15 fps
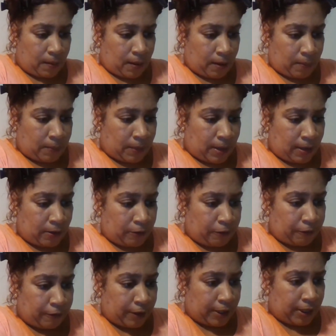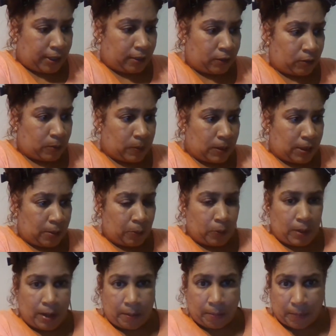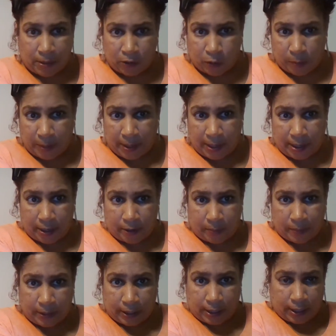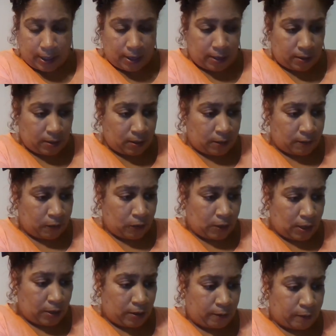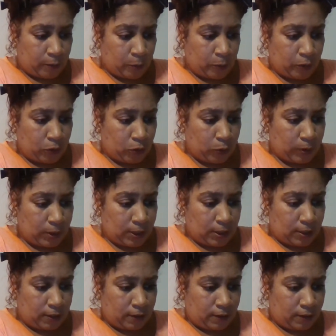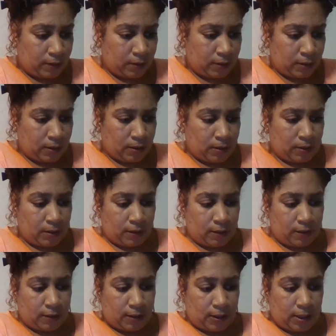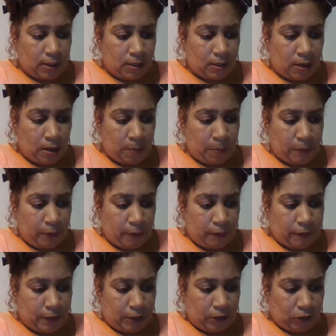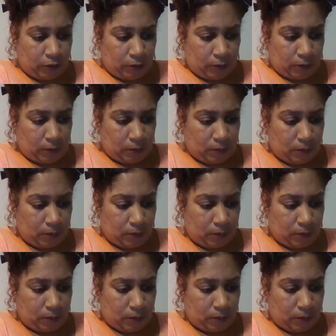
I'm not afraid to play and mess with my hair, but again, if you're not comfortable with doing this, seek a professional.